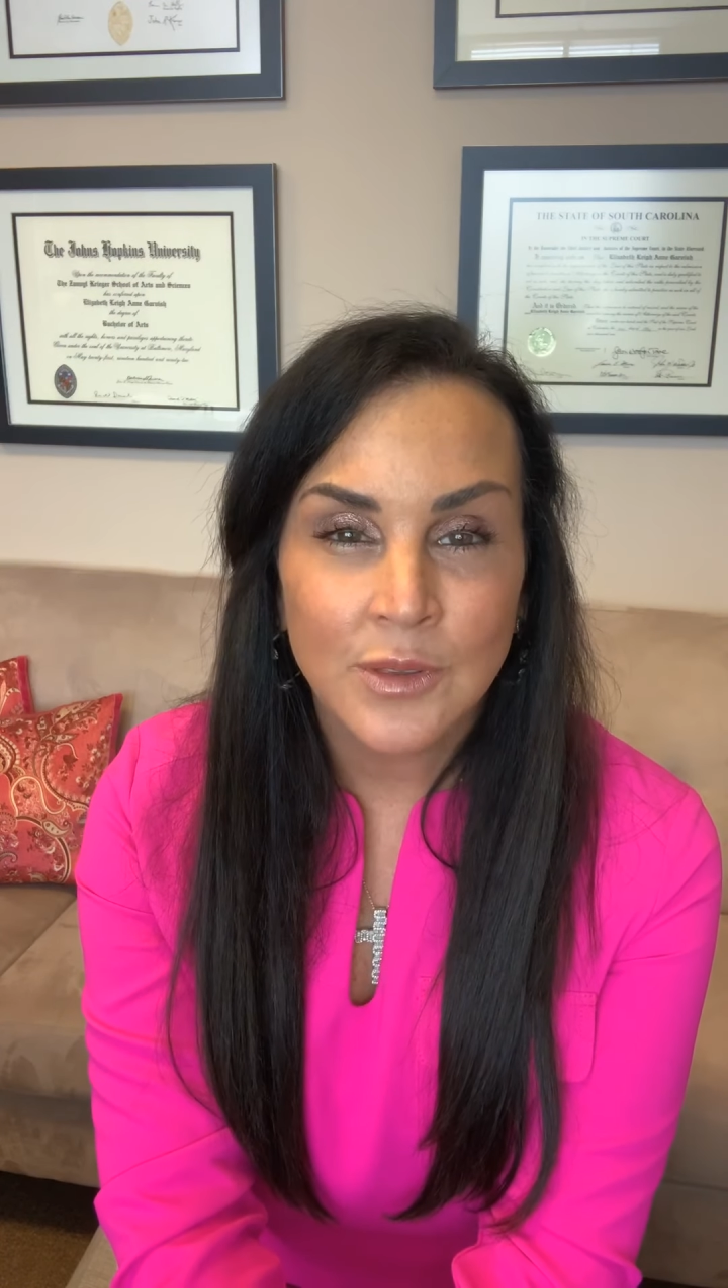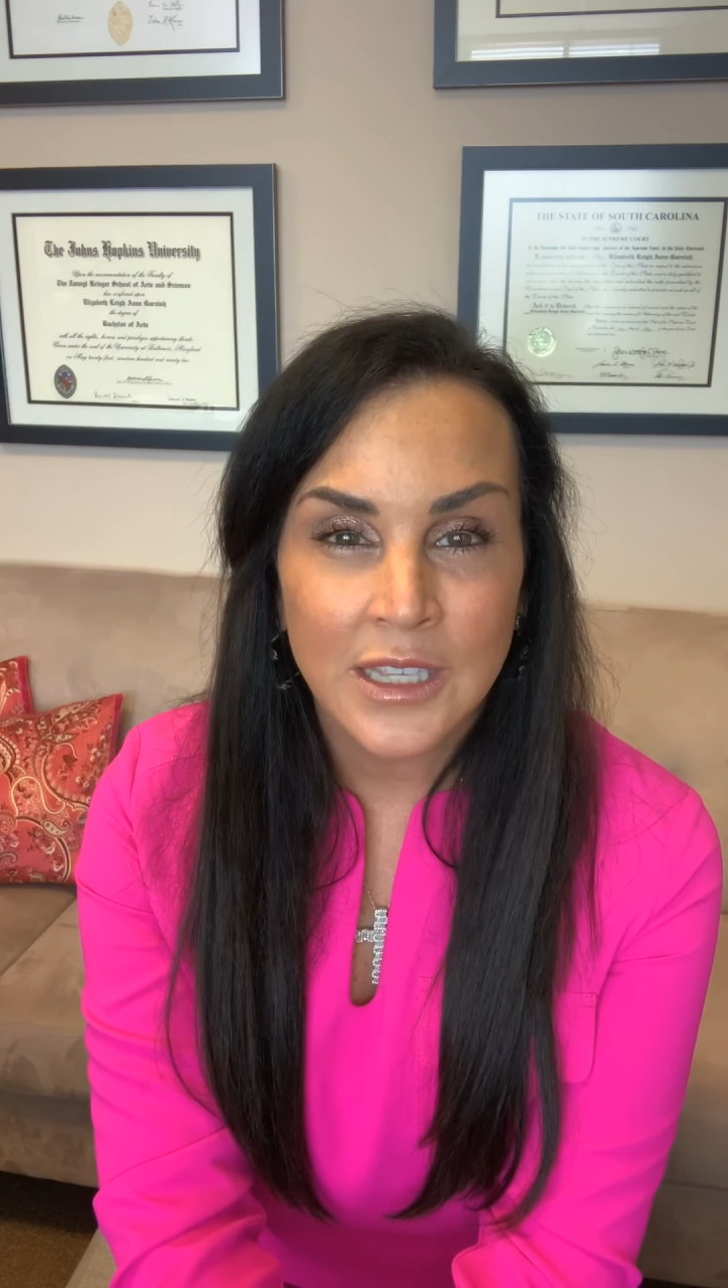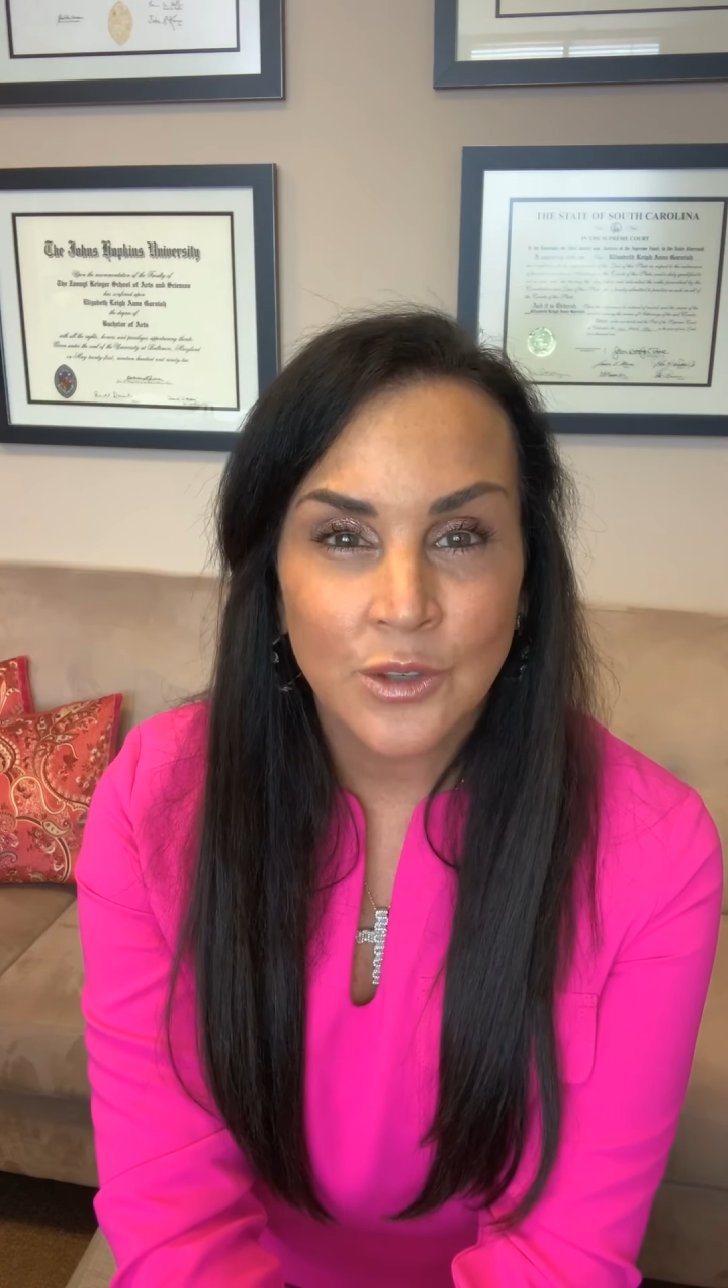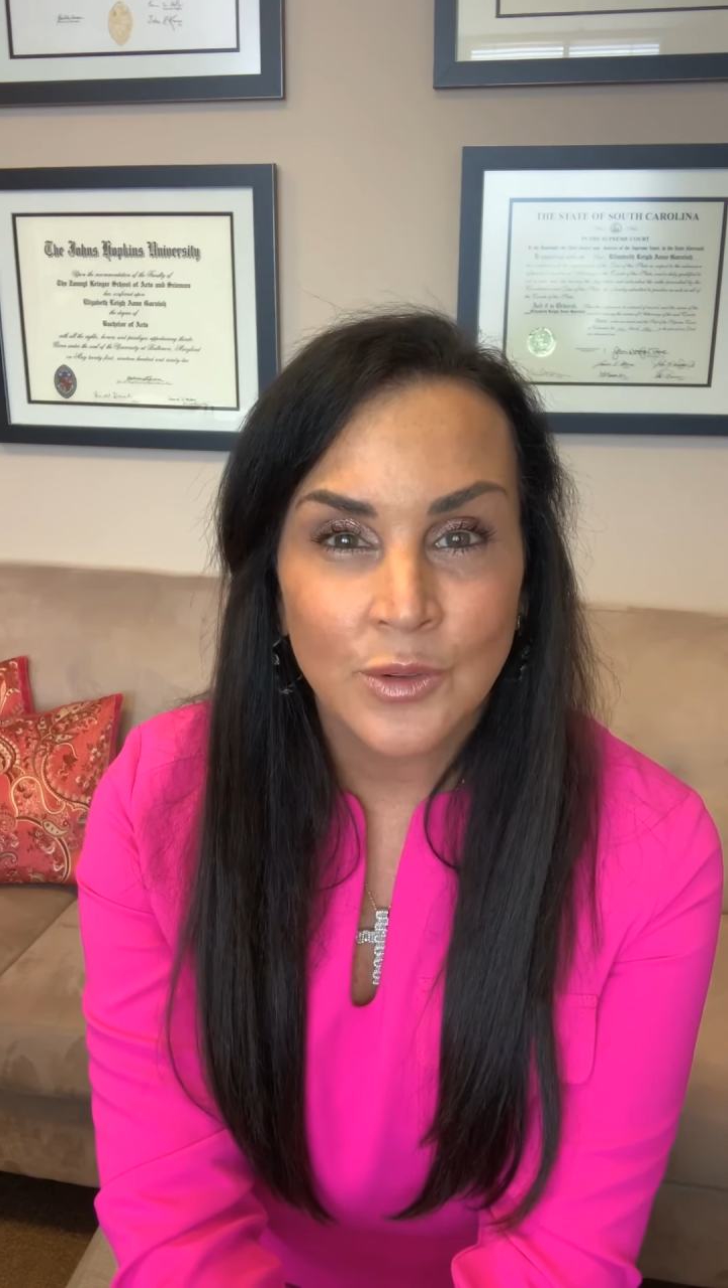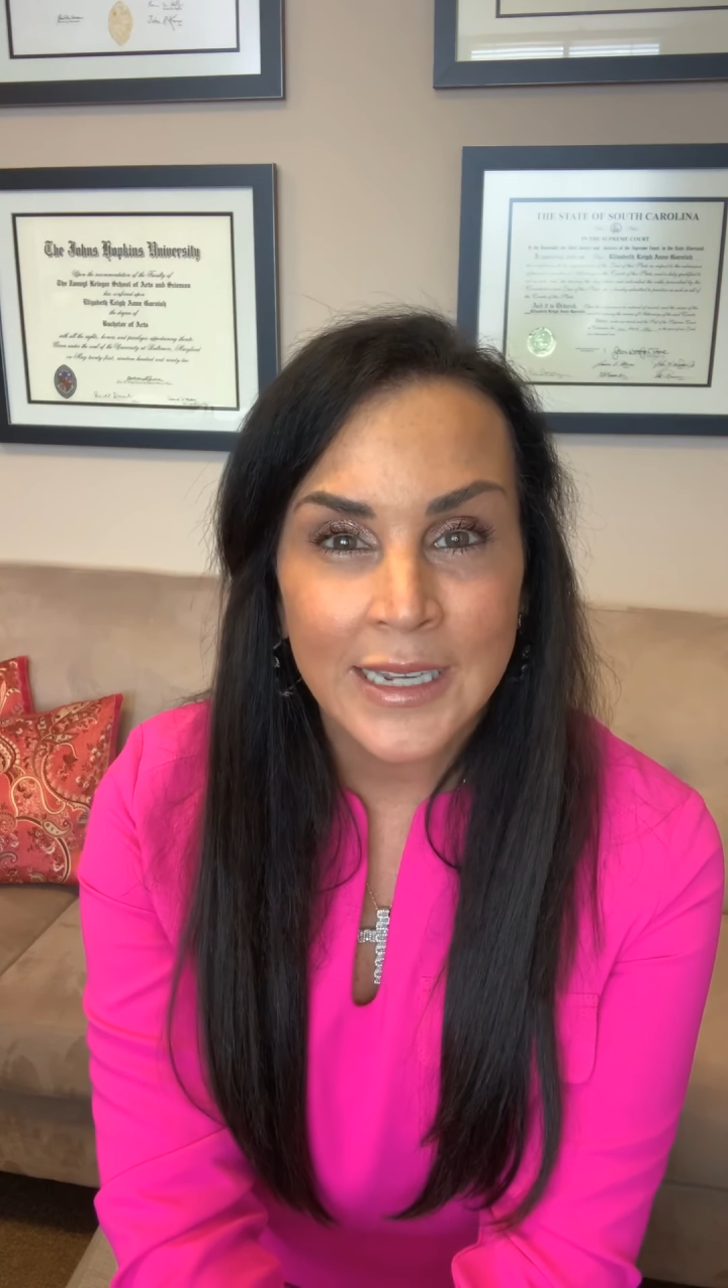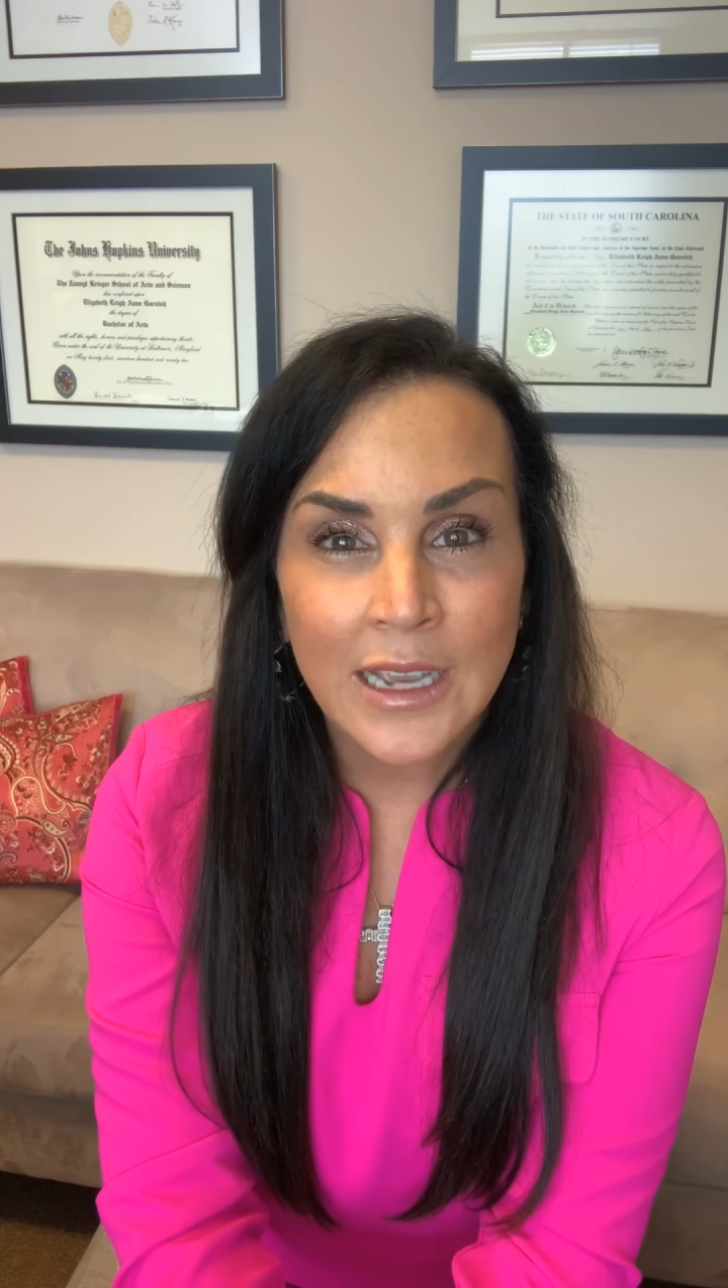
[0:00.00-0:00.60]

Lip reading: the unique